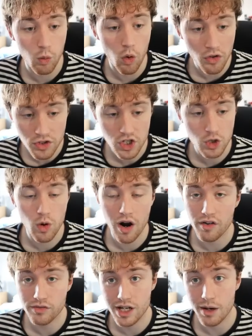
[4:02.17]
1
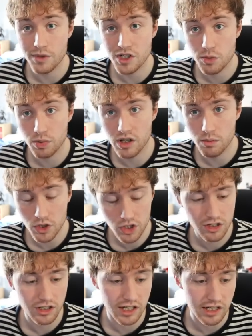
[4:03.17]
square of damage per
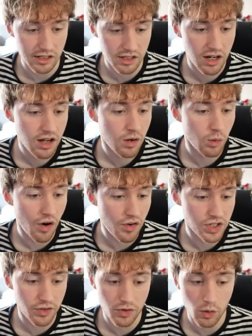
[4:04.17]
musket hit.
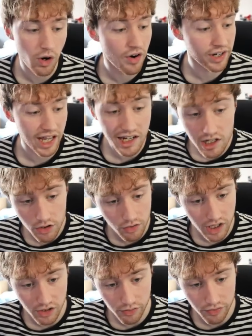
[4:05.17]
Whereas if you're wearing any
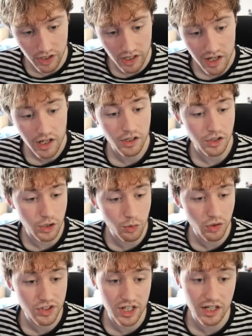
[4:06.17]
other outfit, you
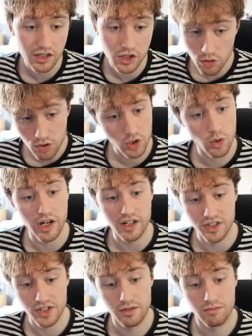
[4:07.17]
will take 2
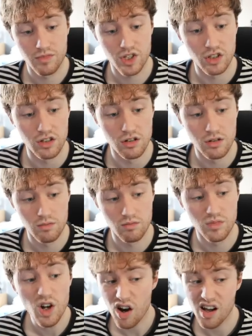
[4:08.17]
squares. So,
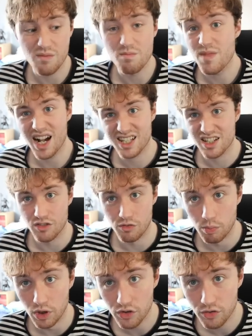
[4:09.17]
not a
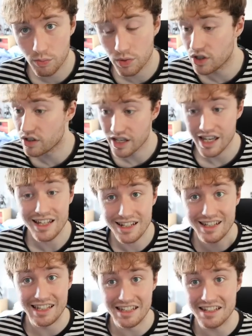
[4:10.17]
massive buff, but
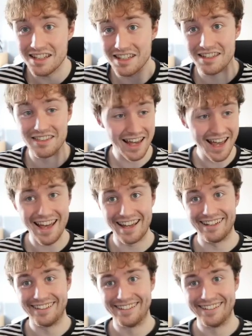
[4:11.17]
it is there.